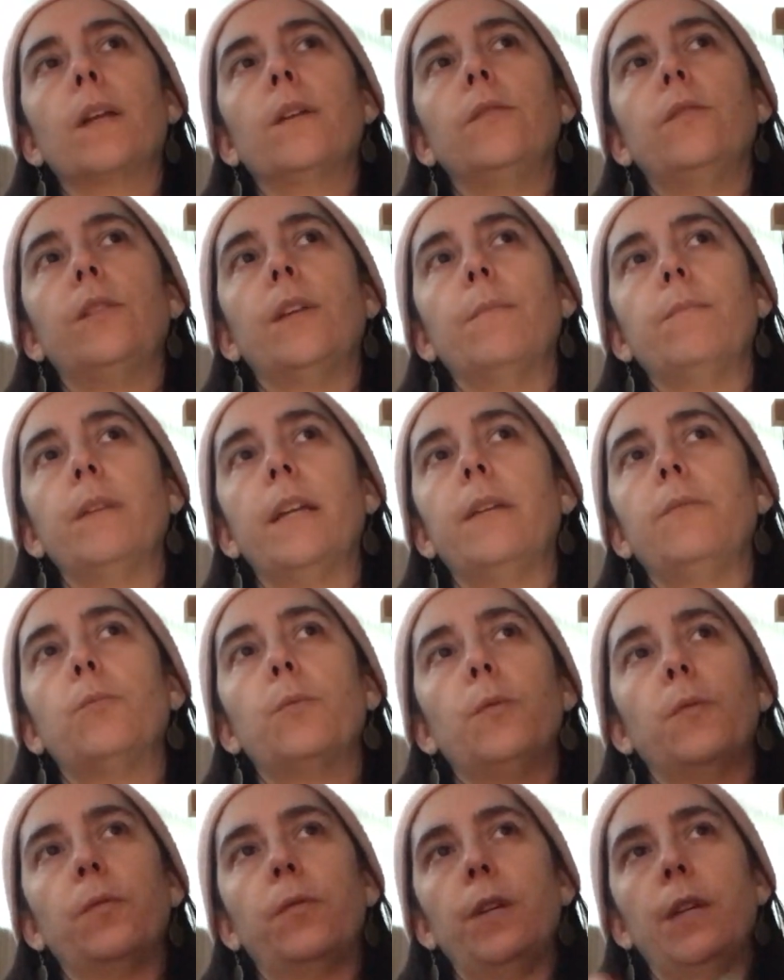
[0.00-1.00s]
some days
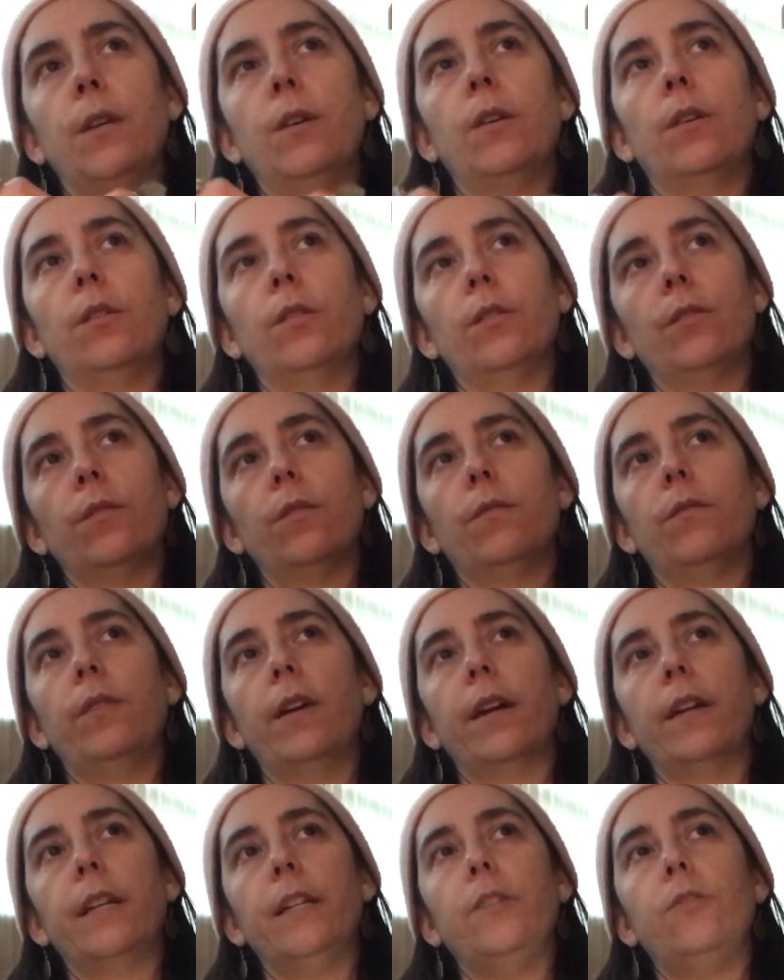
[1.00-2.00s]
will feel
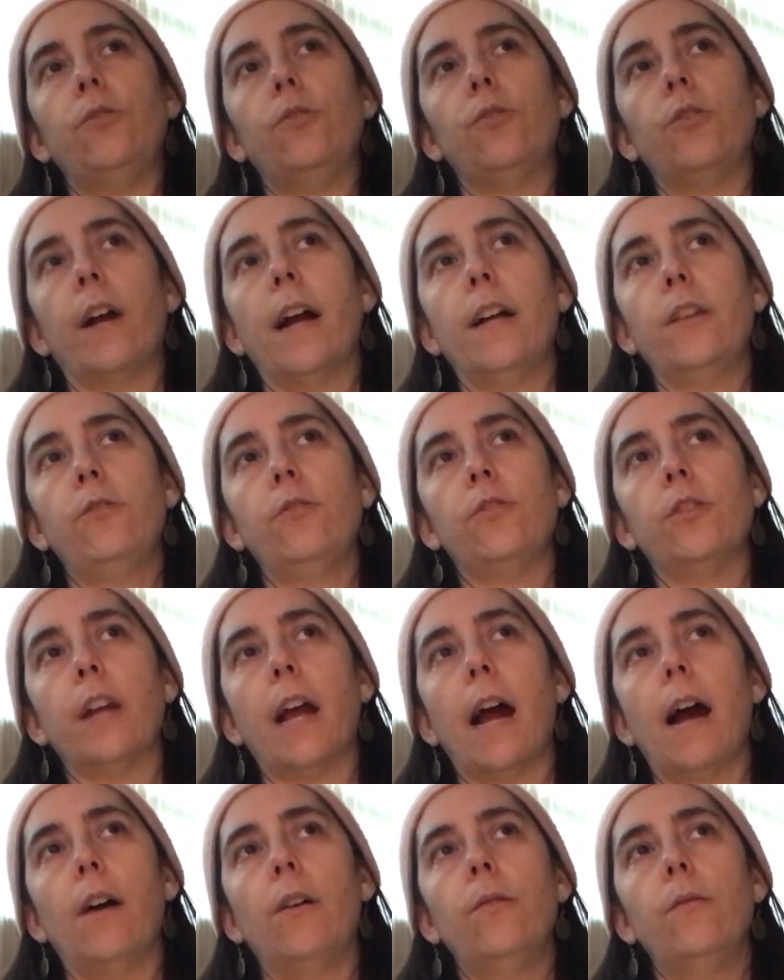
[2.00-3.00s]
very stretched
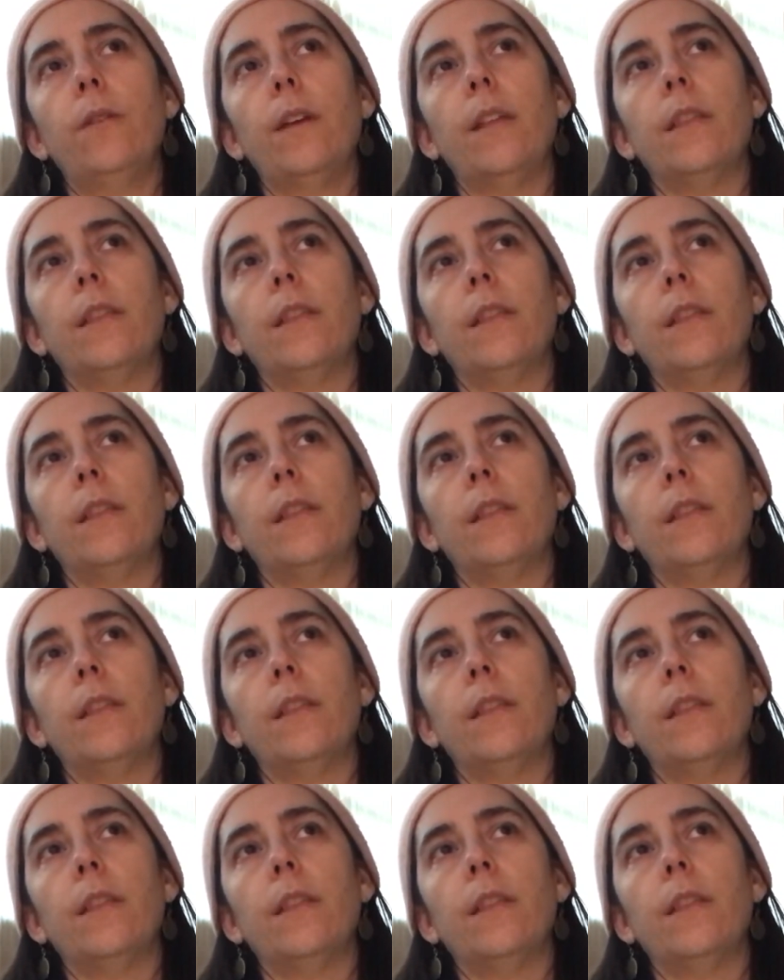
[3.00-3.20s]
out,